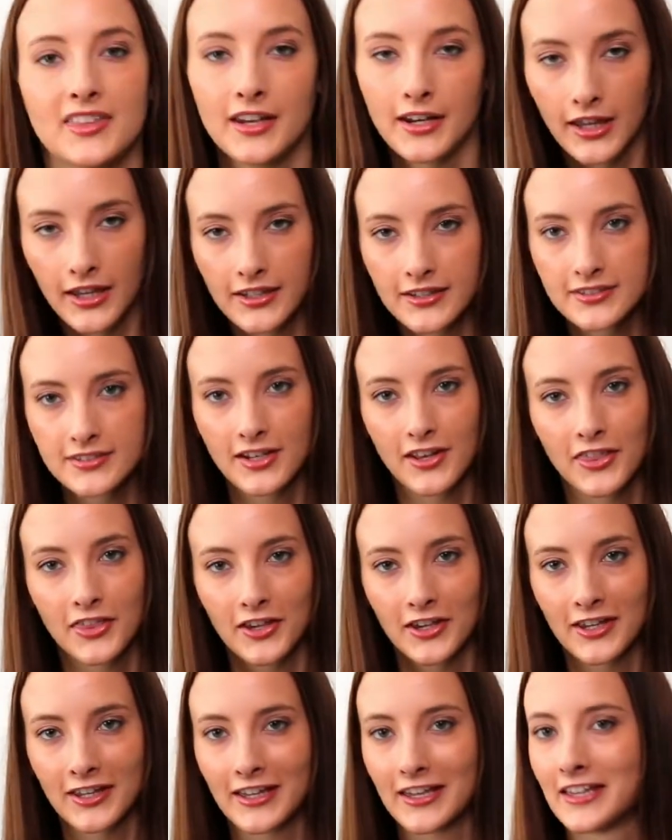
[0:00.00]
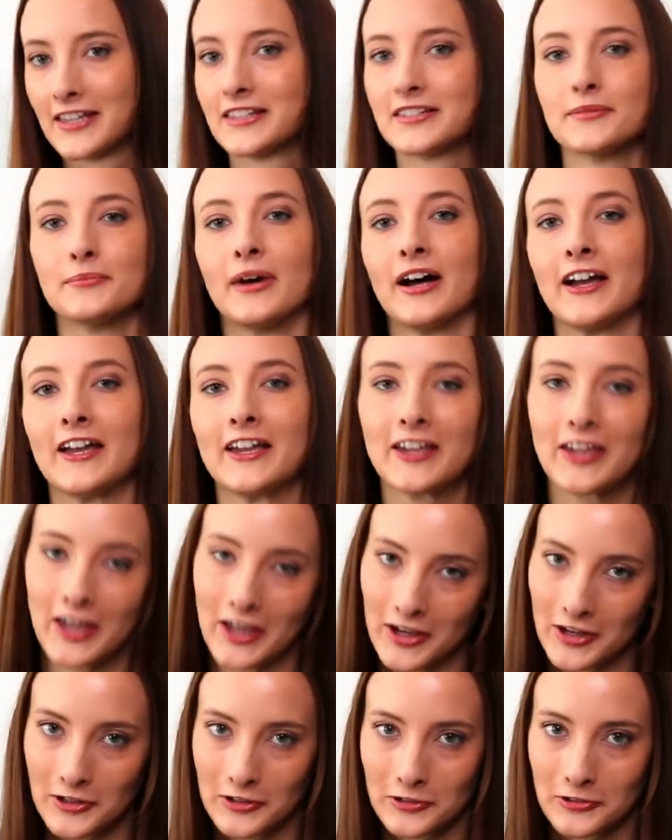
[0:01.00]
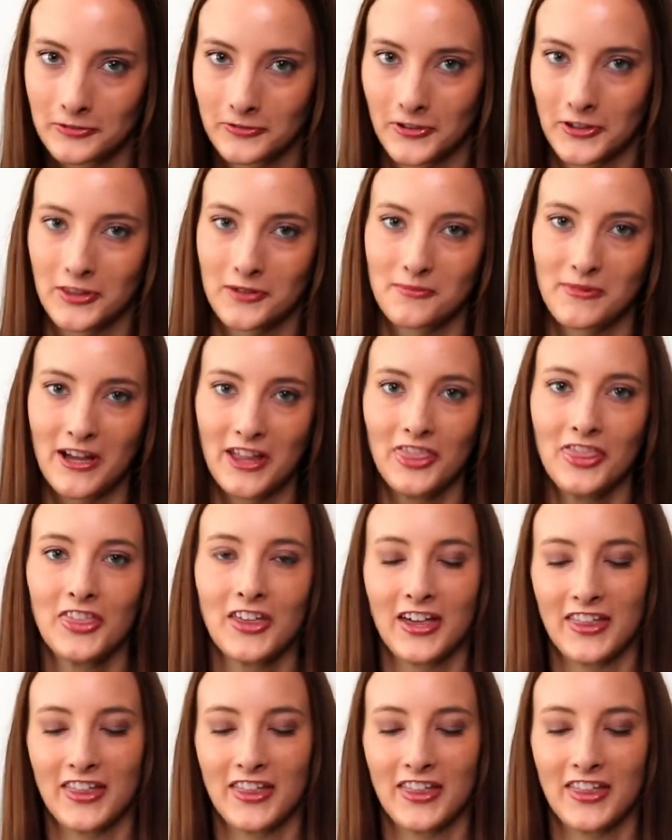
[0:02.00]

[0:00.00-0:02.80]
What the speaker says: The next thing is my candle for the month,